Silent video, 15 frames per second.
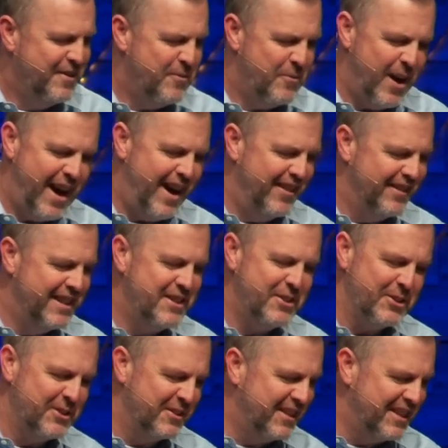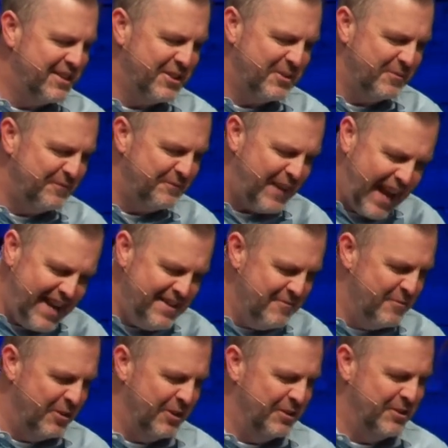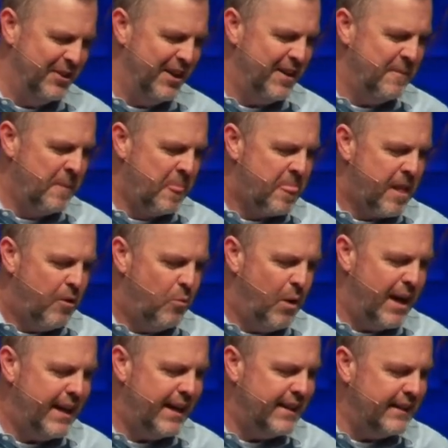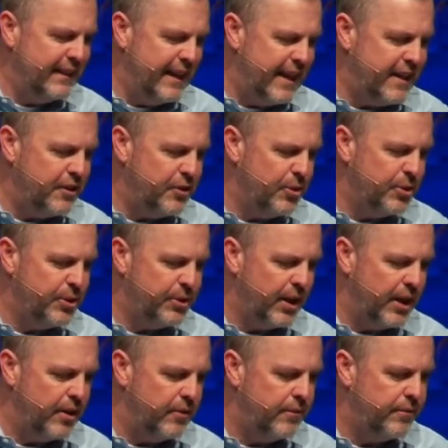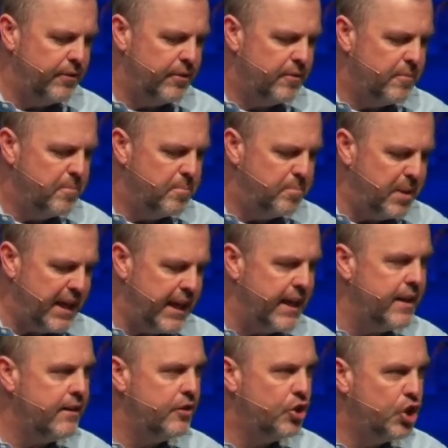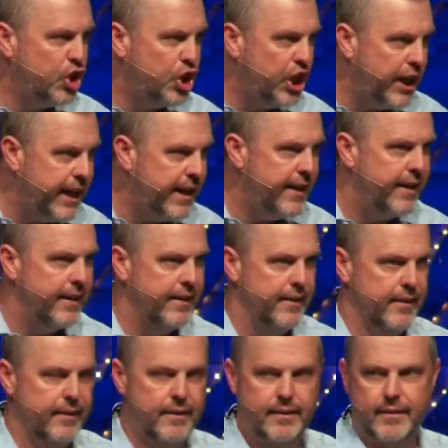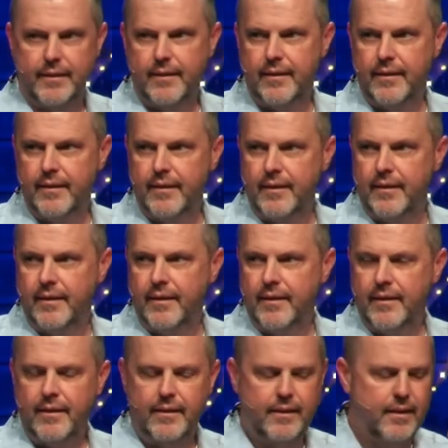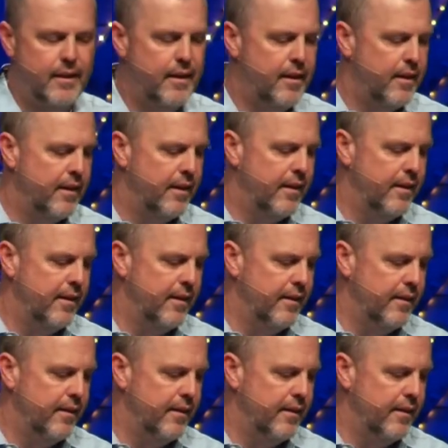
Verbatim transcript: wow, these are, these are fighting words, right? Why not let yourself be cheated? Ah.